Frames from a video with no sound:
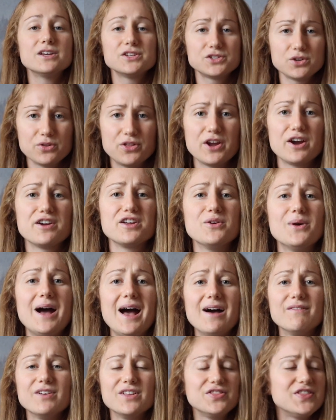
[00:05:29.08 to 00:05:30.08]
So there you
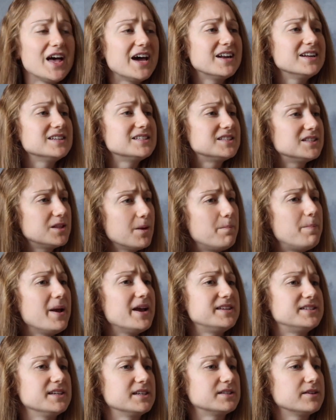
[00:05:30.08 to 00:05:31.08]
have it. That is the
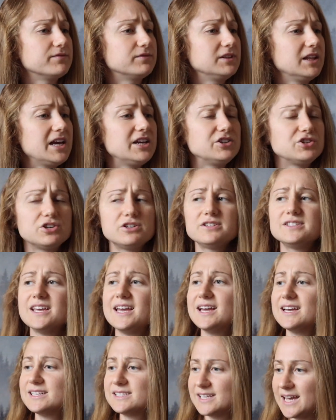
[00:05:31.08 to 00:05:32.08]
basics of glaciers
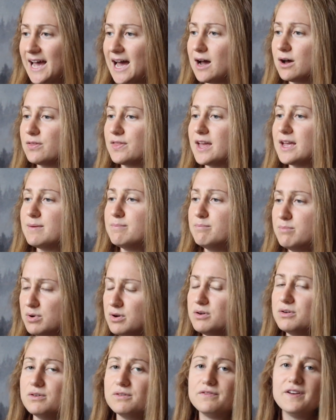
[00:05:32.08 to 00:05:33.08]
and how they
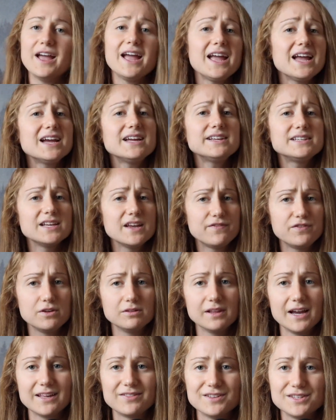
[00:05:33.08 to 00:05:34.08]
move. And if you
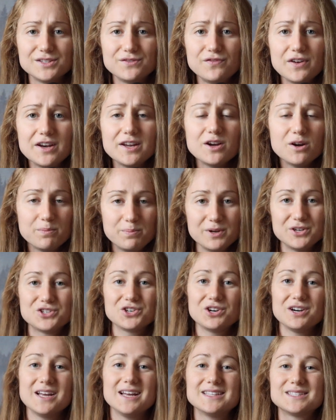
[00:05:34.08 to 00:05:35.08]
like this video, be
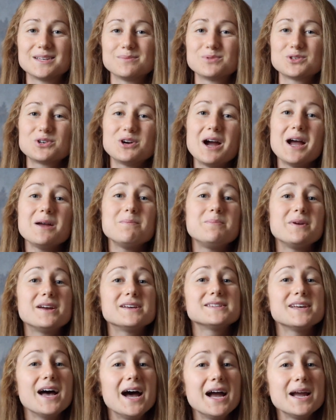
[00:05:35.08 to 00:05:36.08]
sure to hit subscribe
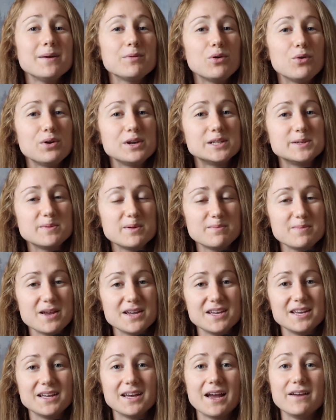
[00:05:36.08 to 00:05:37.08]
because I am going to be
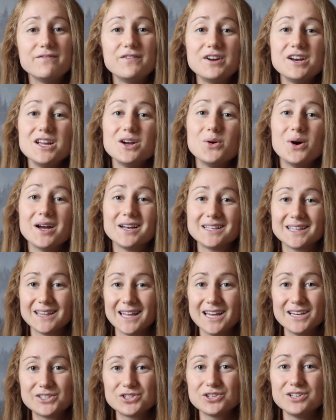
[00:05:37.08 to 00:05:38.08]
making a video on
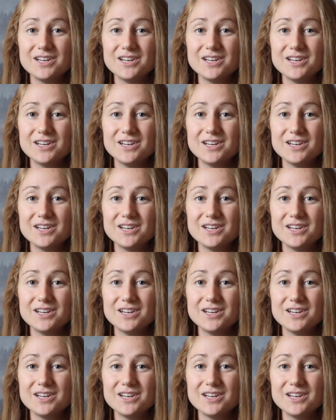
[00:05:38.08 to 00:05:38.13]
Glacier